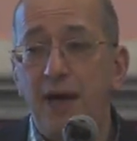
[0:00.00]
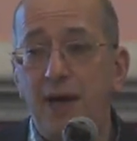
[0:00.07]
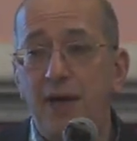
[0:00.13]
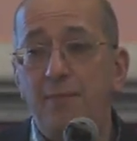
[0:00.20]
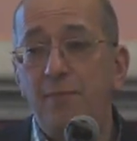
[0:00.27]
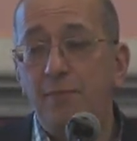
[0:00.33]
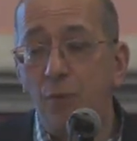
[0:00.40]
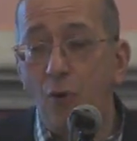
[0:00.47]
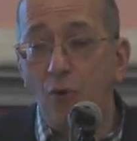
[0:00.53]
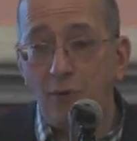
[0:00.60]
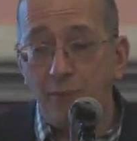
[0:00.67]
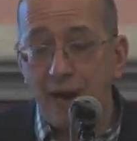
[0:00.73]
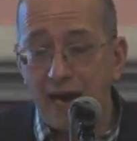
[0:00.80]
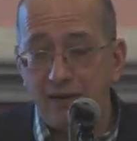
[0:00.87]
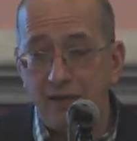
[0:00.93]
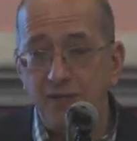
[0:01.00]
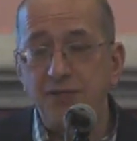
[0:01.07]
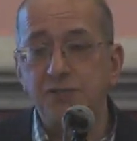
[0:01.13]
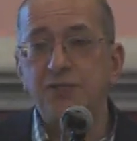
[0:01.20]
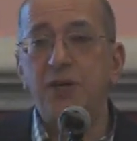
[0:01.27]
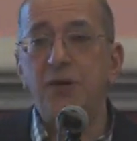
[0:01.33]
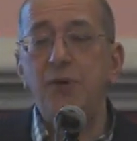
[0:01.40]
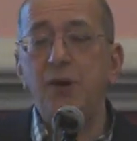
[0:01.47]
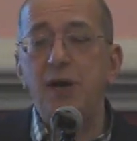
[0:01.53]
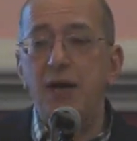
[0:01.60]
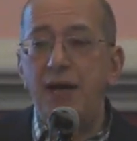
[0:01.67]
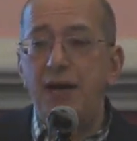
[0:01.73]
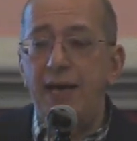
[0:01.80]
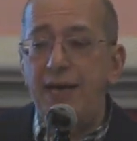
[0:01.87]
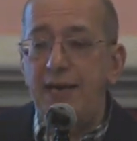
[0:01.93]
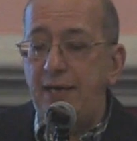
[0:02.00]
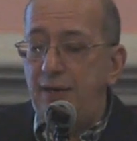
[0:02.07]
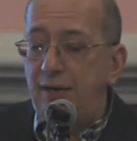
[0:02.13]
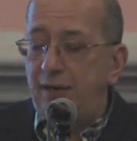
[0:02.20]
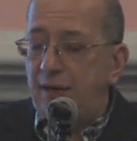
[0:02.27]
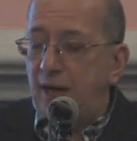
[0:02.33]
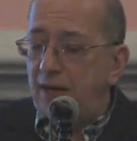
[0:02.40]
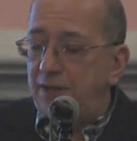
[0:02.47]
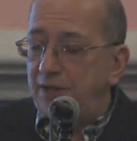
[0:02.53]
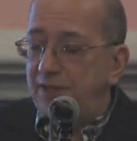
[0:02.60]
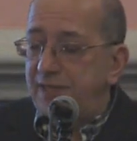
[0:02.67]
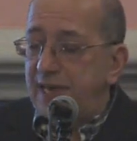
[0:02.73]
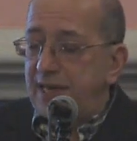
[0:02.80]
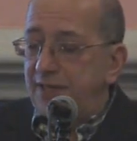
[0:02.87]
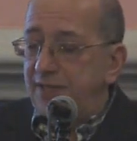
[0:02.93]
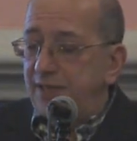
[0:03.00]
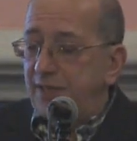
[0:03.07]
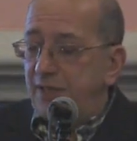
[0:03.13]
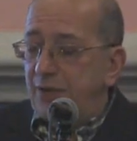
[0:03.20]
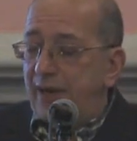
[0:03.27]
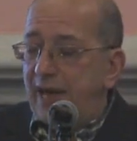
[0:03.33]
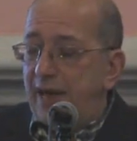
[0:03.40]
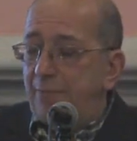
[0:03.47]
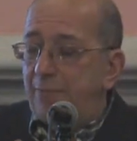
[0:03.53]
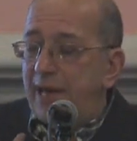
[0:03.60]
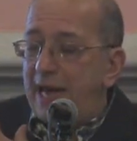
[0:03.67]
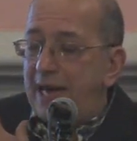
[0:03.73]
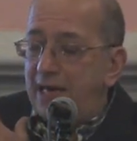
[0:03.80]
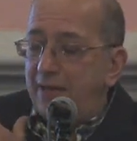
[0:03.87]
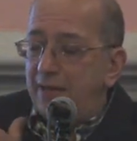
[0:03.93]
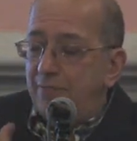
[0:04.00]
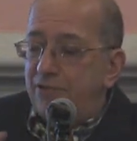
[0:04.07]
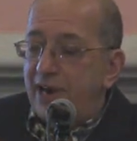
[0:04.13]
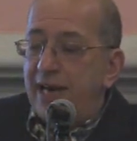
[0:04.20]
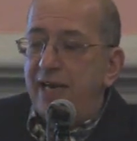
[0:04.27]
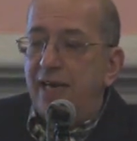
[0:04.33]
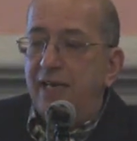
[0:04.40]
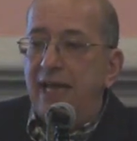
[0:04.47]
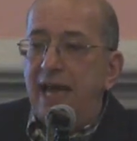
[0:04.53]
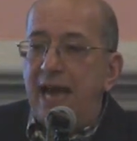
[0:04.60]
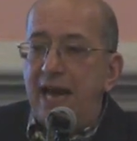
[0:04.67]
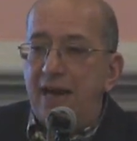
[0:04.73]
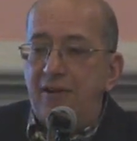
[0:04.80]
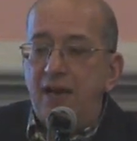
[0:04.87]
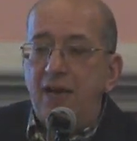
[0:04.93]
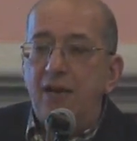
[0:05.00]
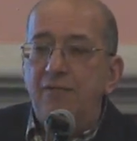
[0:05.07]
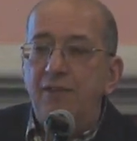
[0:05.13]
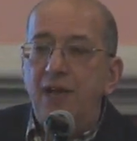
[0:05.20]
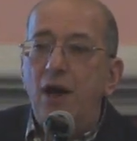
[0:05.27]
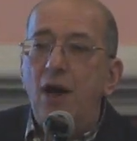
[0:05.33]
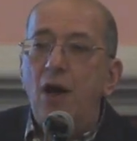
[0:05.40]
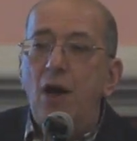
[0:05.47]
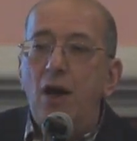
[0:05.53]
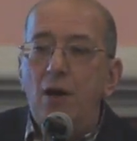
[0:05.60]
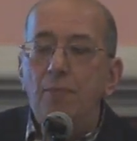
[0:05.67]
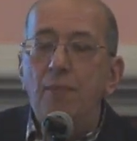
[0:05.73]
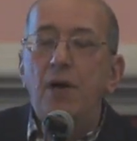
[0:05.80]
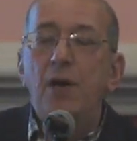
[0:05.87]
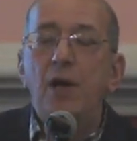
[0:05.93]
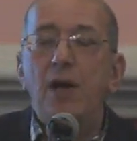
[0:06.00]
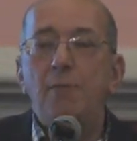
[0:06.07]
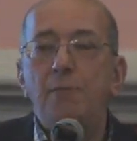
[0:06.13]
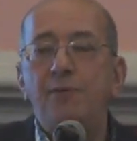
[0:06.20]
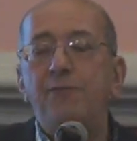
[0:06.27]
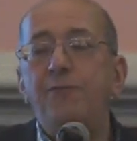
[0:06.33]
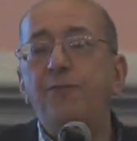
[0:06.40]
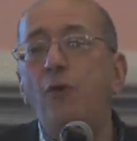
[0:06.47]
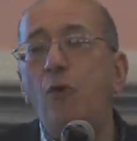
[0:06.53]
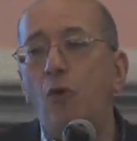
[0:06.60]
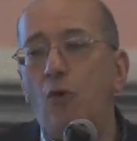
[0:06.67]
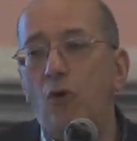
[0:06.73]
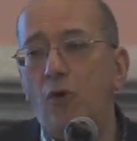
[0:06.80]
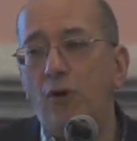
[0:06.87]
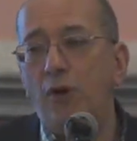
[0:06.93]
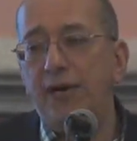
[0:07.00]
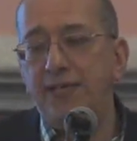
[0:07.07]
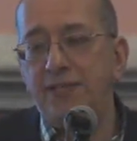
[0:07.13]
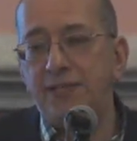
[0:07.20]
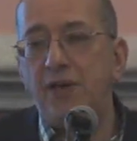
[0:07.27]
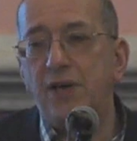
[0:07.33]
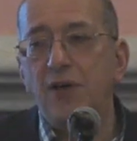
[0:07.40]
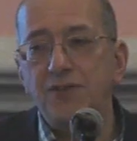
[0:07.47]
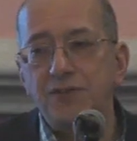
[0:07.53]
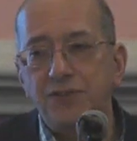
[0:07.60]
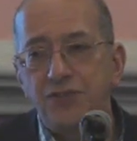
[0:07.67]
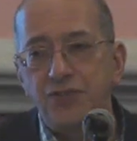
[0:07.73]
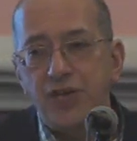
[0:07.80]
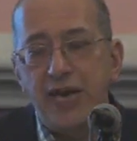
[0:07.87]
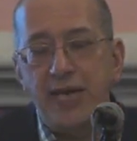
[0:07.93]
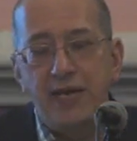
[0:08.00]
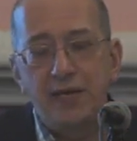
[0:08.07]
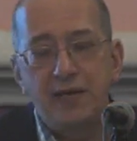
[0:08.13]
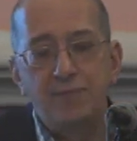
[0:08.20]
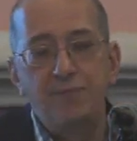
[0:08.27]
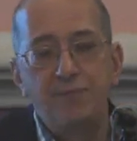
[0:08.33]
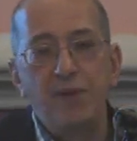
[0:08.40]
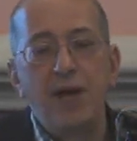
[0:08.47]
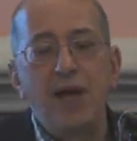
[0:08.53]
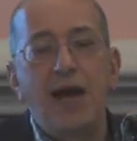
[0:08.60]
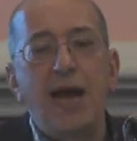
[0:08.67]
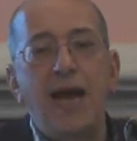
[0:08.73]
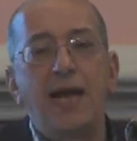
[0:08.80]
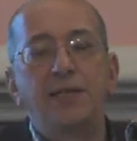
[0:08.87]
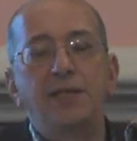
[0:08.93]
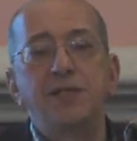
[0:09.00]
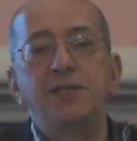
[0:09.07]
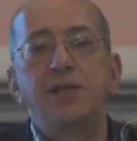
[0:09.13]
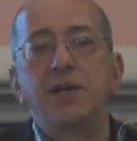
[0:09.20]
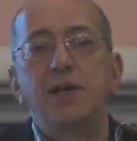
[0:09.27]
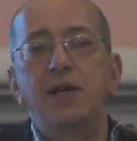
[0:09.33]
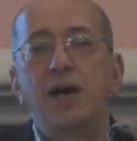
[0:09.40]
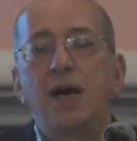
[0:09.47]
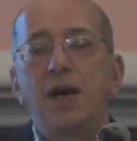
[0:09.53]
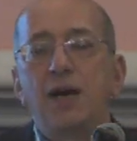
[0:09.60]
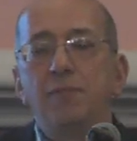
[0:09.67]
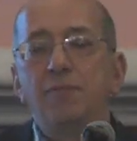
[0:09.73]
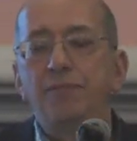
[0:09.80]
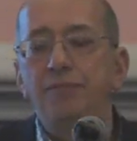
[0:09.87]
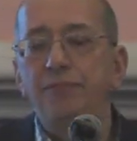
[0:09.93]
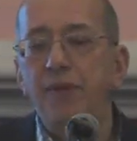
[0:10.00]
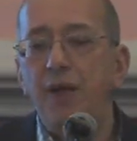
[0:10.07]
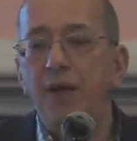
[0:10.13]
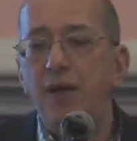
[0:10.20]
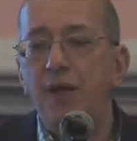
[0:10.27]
uh, more apparent. So he understands that you get pain in the brachial area of the arm before it starts to shake. And um,